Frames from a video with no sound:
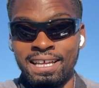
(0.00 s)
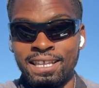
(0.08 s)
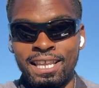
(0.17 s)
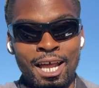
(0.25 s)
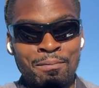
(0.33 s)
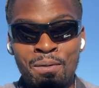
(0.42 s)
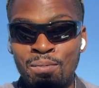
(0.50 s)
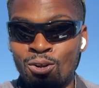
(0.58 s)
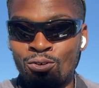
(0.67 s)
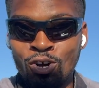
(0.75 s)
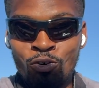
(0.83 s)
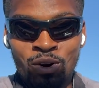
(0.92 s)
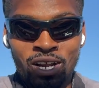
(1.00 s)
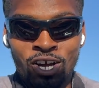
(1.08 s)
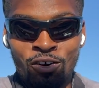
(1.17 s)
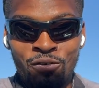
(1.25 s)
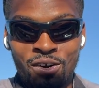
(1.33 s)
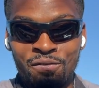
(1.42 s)
A lot of people don't know where to go
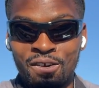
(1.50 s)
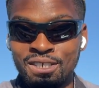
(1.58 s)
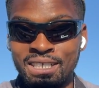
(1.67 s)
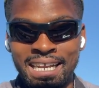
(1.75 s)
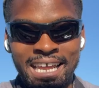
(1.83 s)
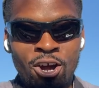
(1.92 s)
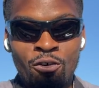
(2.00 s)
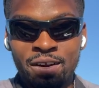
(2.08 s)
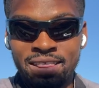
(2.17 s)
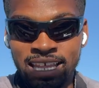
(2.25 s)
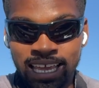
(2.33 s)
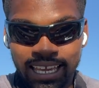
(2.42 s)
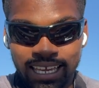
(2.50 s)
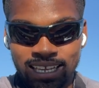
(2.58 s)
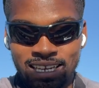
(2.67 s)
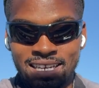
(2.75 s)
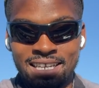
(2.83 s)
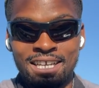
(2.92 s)
for the first date. They overthink it.
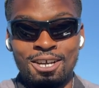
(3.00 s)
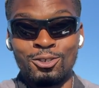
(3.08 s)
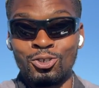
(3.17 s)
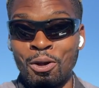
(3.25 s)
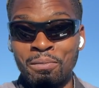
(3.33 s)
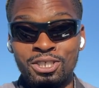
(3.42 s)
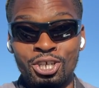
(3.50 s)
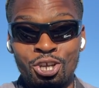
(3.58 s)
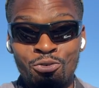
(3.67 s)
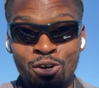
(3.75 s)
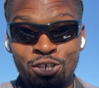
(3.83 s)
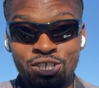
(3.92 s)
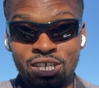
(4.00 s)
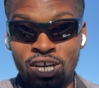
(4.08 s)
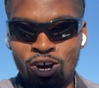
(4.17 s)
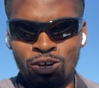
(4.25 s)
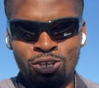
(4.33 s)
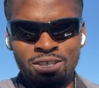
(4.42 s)
So I'm going to tell you where you should
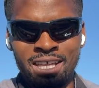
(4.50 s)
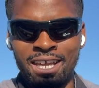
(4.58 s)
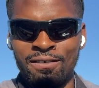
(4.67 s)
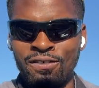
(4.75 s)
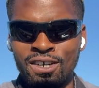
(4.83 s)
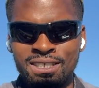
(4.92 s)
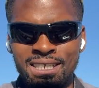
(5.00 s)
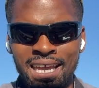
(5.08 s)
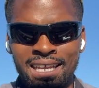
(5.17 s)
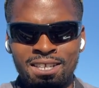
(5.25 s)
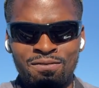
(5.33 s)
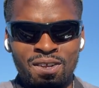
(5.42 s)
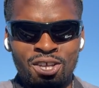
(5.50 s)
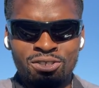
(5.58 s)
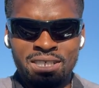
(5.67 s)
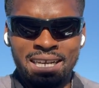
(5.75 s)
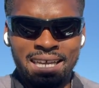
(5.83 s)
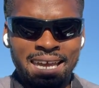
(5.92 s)
go. And you thinking first date, this video is
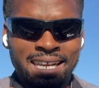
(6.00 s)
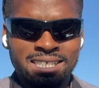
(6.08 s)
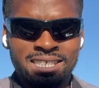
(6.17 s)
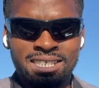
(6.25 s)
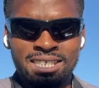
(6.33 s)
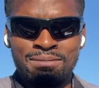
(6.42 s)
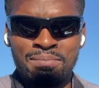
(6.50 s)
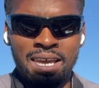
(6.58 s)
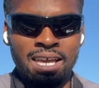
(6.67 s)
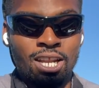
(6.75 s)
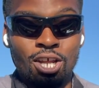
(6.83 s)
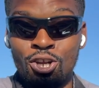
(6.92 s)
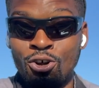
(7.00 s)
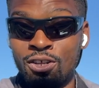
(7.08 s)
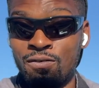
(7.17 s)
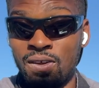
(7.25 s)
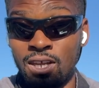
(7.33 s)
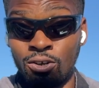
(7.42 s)
dedicated to just men. No, this
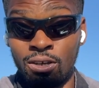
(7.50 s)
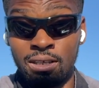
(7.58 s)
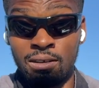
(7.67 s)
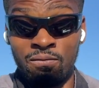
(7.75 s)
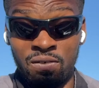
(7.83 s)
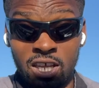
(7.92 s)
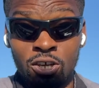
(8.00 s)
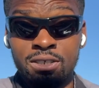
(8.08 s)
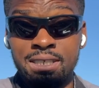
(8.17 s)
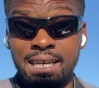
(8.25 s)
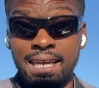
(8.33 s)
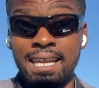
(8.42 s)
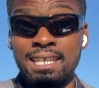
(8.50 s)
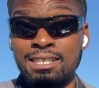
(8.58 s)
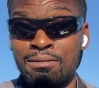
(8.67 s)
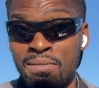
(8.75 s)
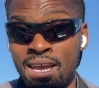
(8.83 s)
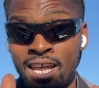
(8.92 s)
video is dedicated to
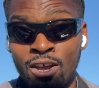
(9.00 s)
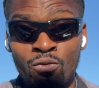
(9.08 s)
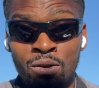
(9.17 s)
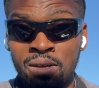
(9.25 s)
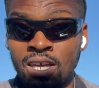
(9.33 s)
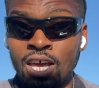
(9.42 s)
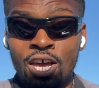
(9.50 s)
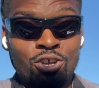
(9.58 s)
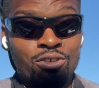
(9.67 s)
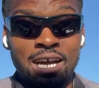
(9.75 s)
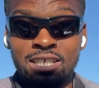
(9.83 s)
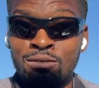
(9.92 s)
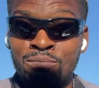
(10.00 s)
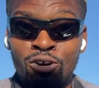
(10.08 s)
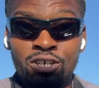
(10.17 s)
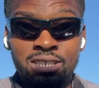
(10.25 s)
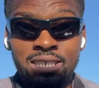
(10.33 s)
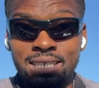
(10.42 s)
men and women. You got some
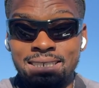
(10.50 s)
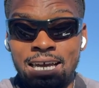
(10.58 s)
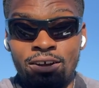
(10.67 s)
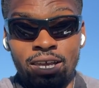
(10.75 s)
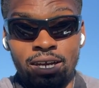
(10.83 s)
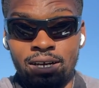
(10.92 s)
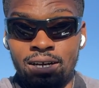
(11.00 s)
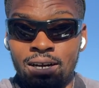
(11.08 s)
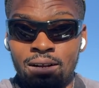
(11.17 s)
boss chicks out here.